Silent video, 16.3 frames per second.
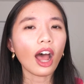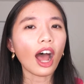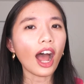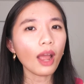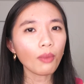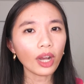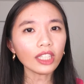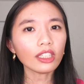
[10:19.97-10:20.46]

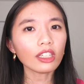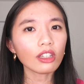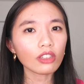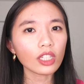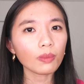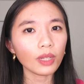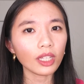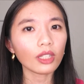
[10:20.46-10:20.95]
I want you
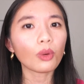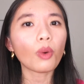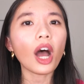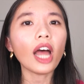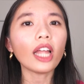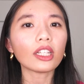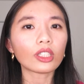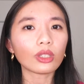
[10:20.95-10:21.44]
to be the
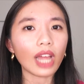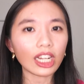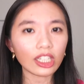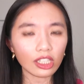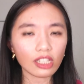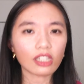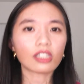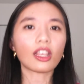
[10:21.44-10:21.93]
one to
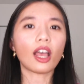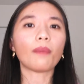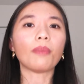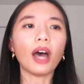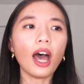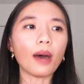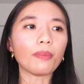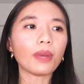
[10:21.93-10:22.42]
actually step
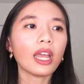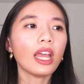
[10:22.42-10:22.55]
up